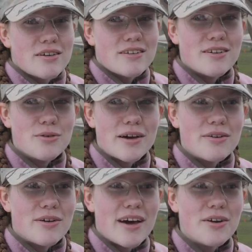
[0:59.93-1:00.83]
No, oh, I
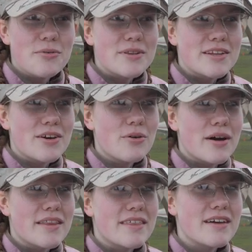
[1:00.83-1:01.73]
don't. I don't really know.
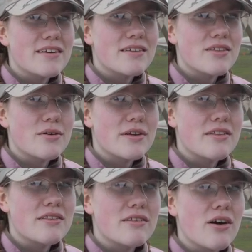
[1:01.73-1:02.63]
I think there
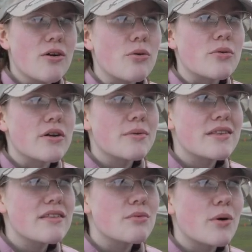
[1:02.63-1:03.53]
was. Oh, there
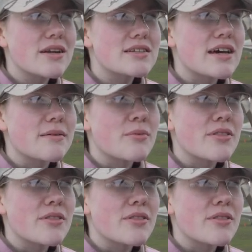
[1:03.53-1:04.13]
was this one time